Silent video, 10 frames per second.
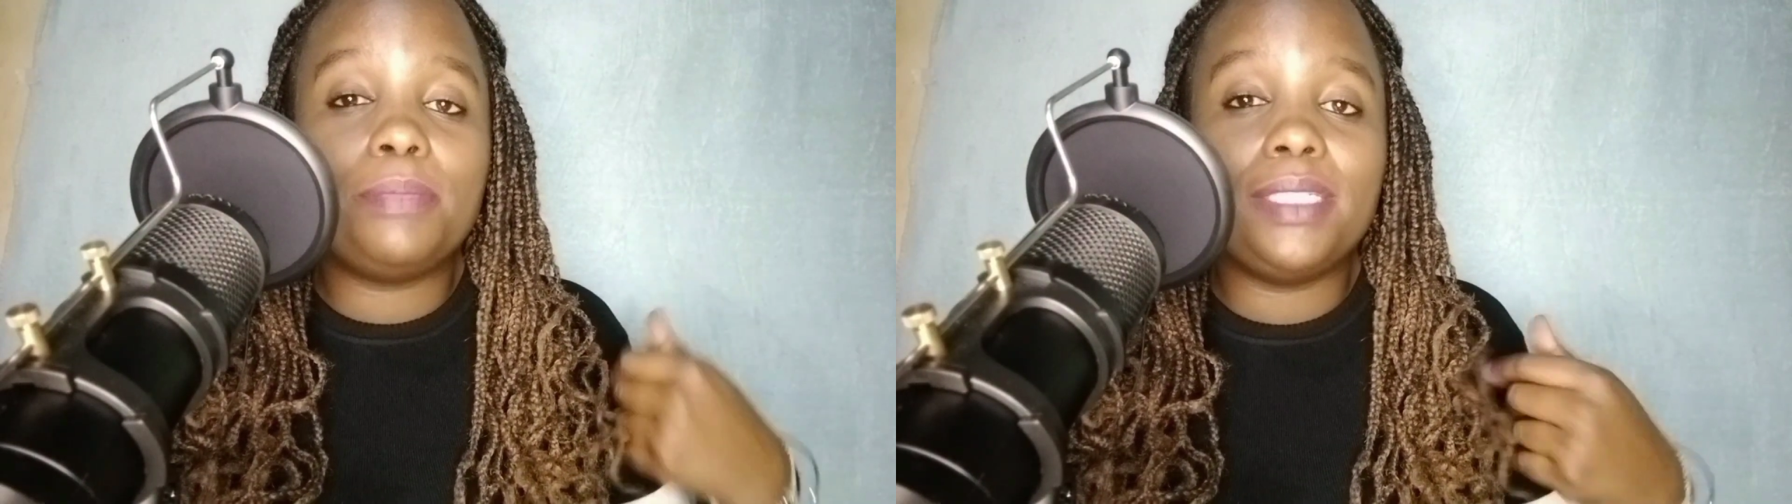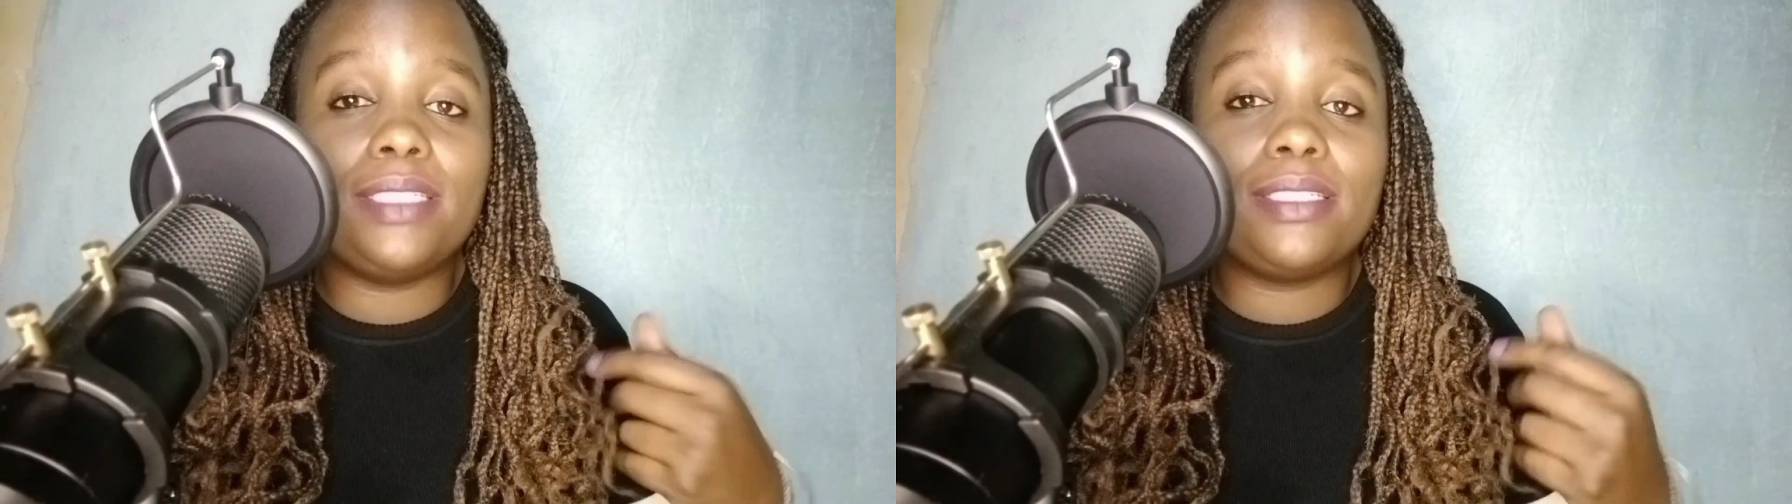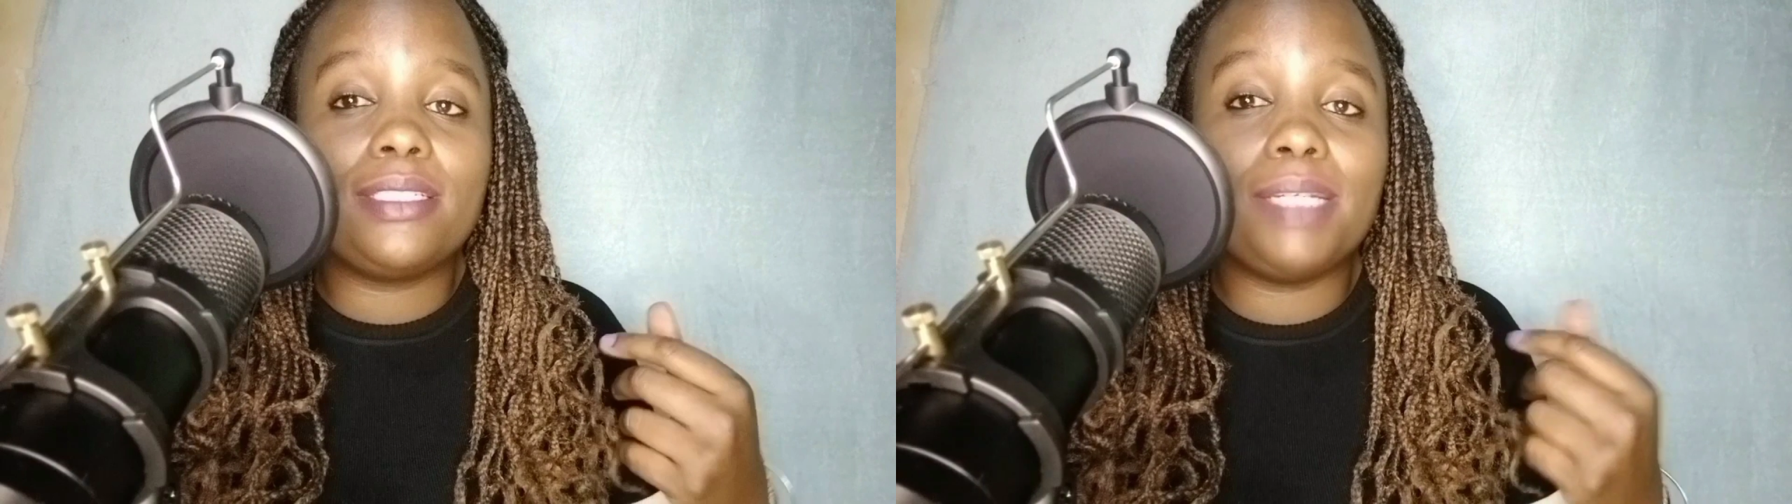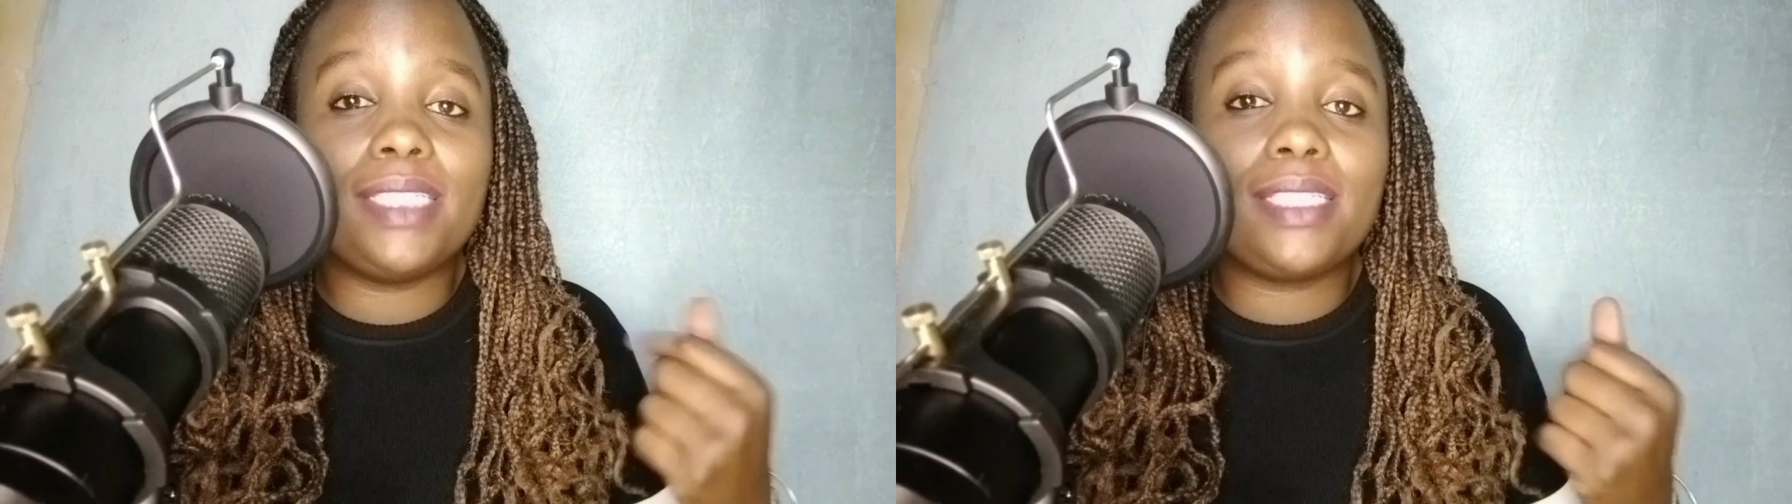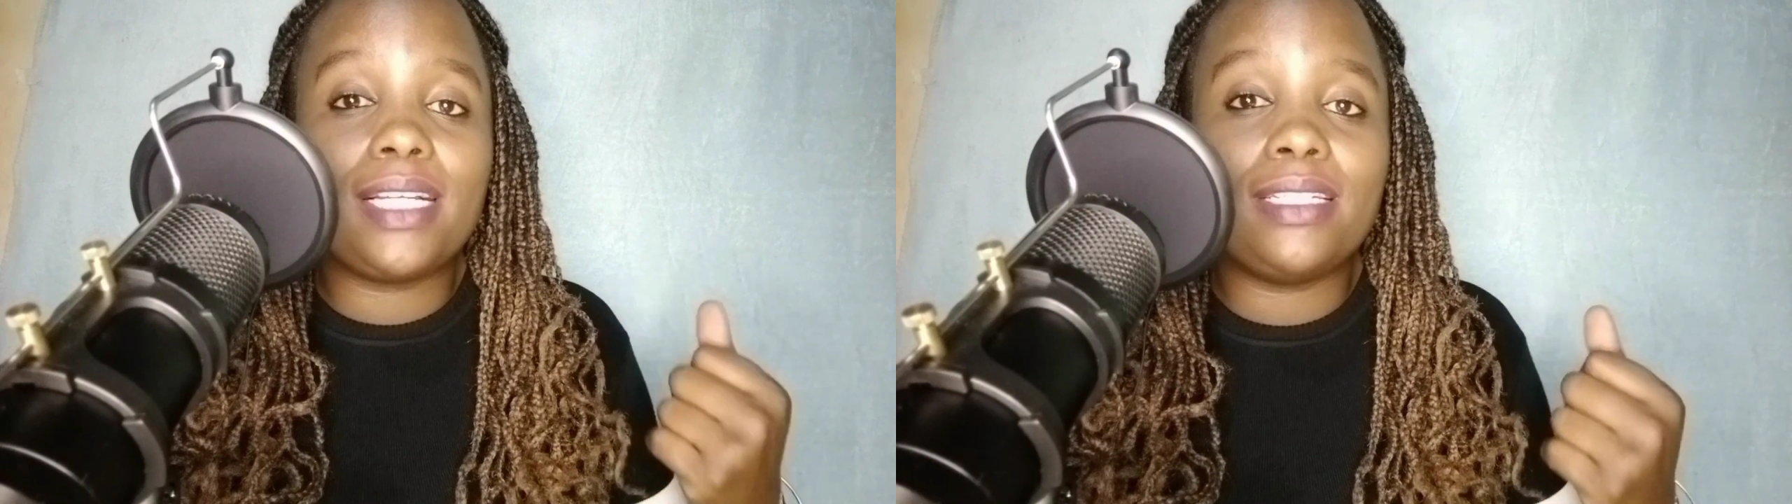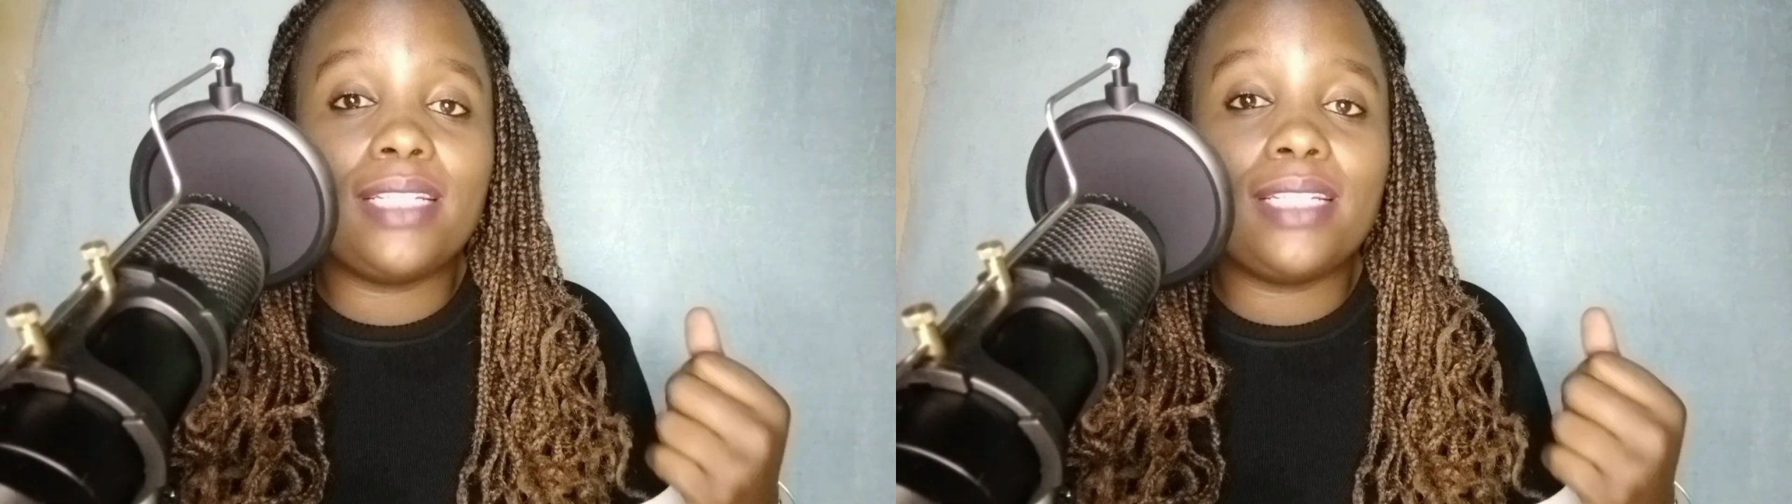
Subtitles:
peace mentally,